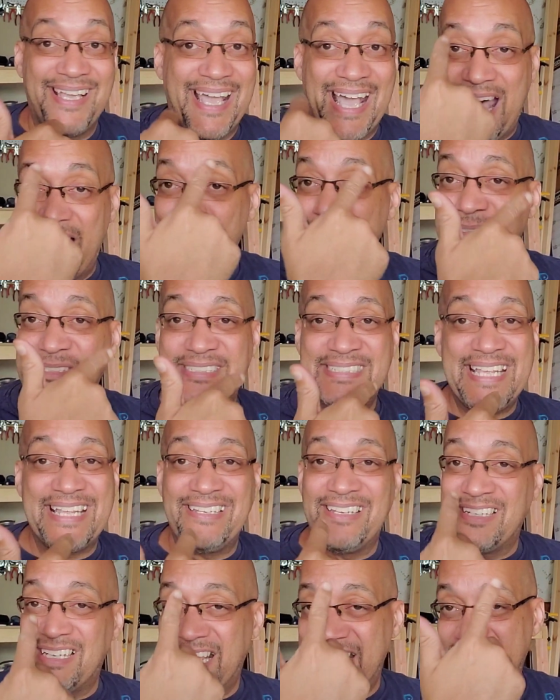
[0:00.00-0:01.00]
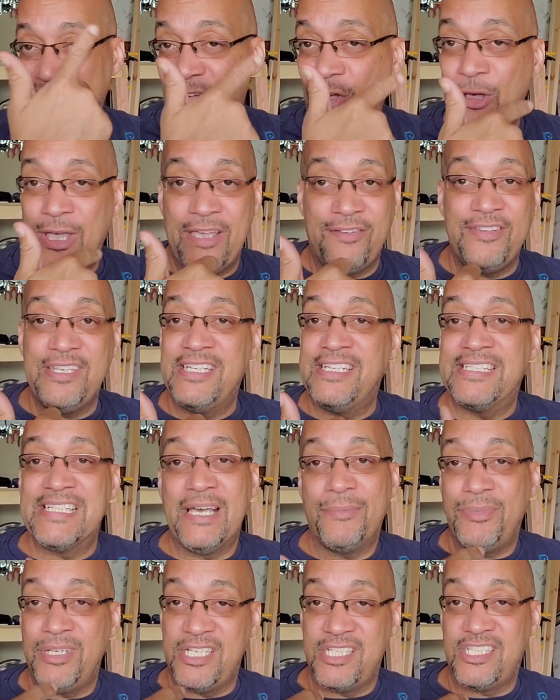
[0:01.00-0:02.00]
I must not look like I don't have any
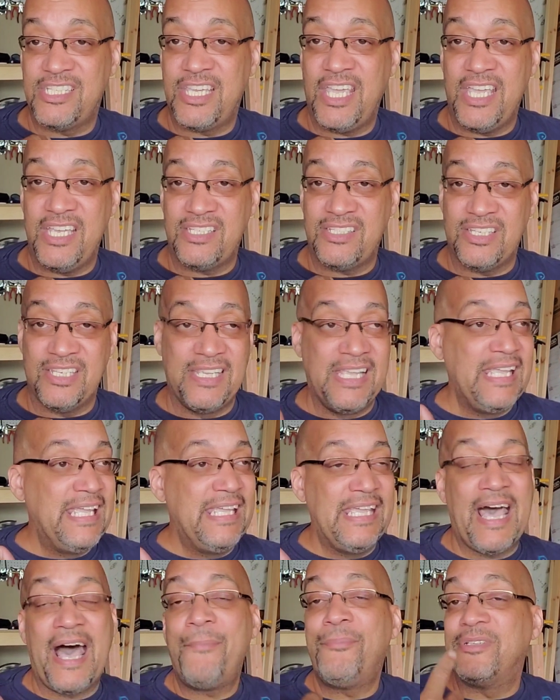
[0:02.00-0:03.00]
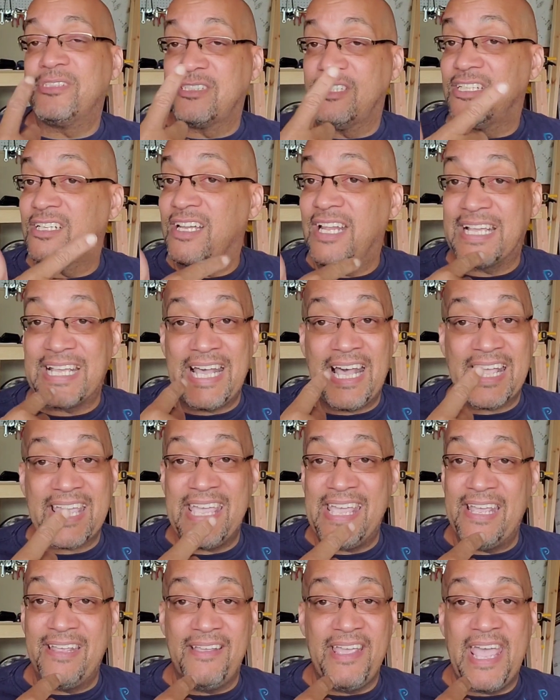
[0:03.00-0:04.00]
type of education. I must look like I
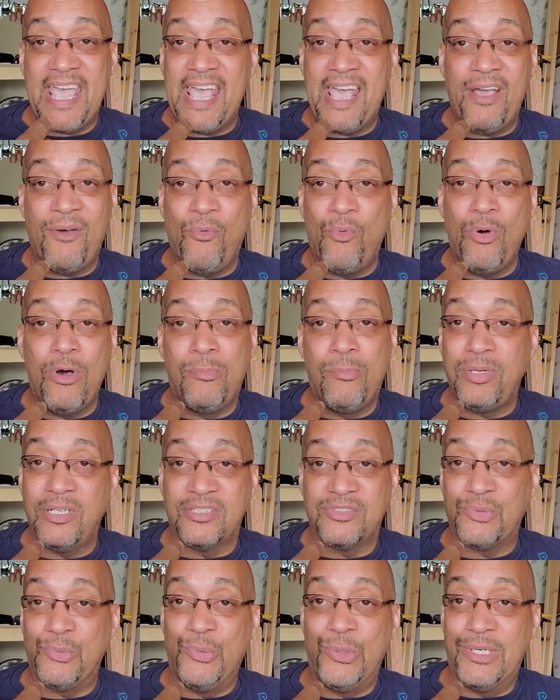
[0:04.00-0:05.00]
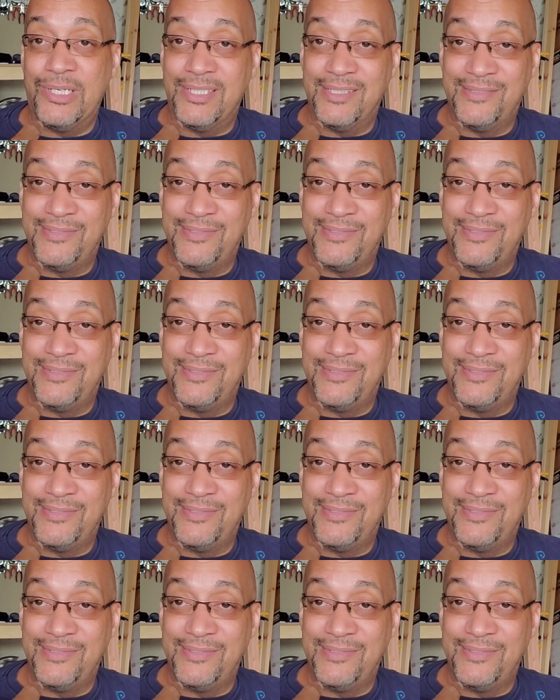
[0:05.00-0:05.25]
can't add 1 plus 1.